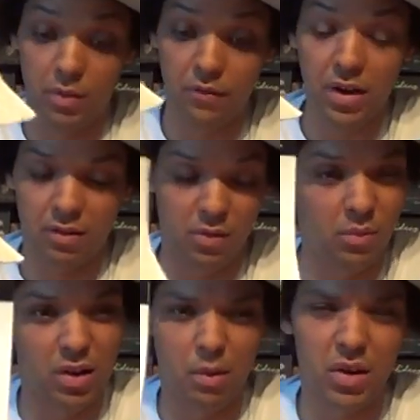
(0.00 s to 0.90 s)
I think I
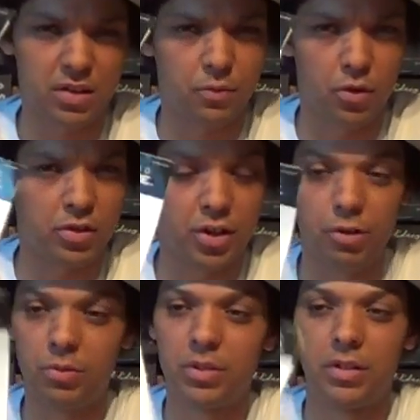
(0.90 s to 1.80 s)
must have one or
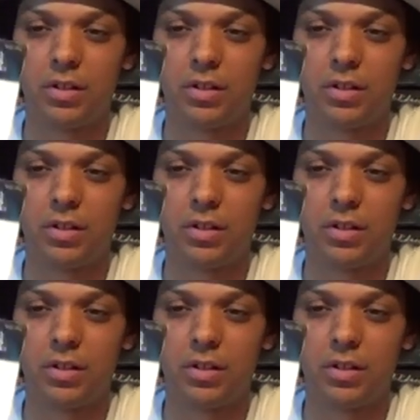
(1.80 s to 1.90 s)
two.